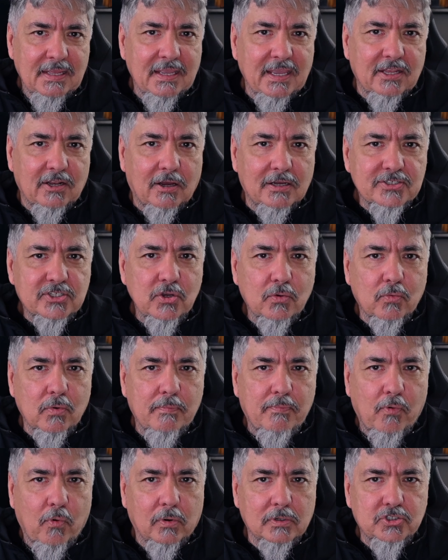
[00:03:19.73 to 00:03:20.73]
It also
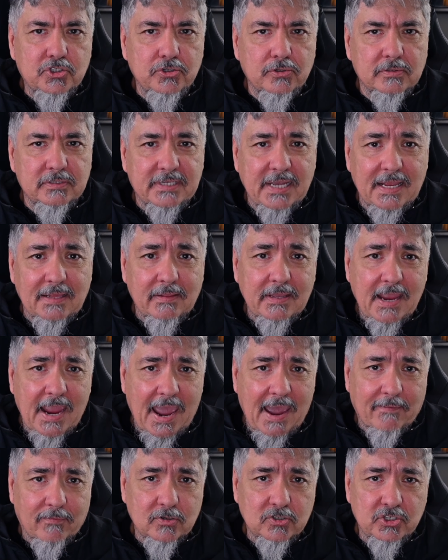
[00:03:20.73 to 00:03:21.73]
reports your daily
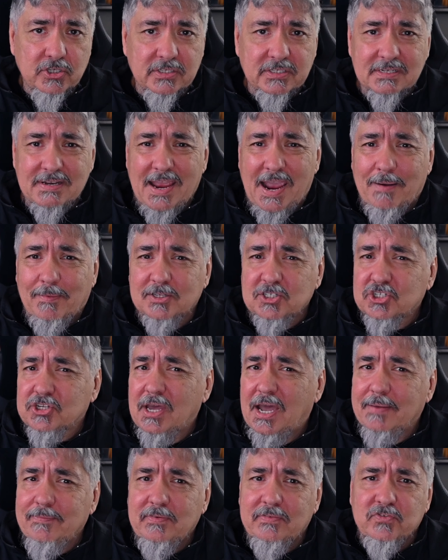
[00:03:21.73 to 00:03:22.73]
averages and how much
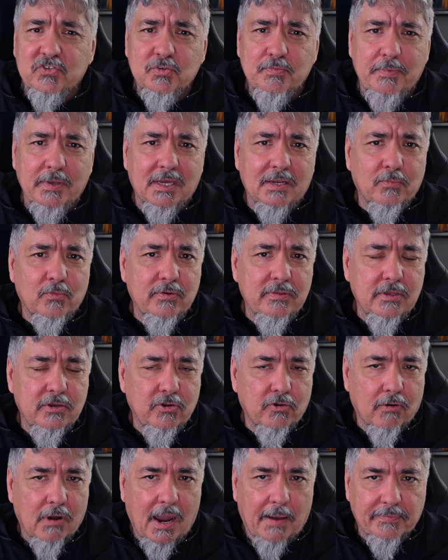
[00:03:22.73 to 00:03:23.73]
time you've spent within
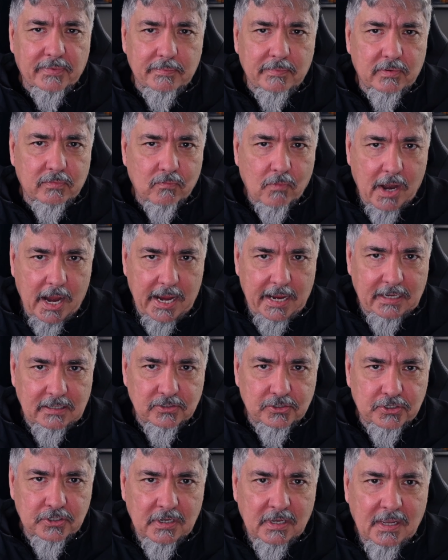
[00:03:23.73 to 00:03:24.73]
your optimum
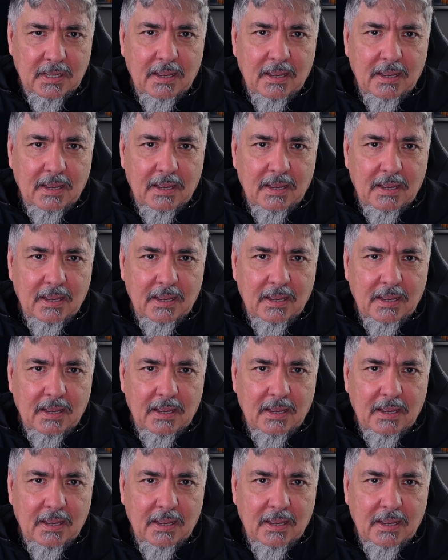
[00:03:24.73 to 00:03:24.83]
range.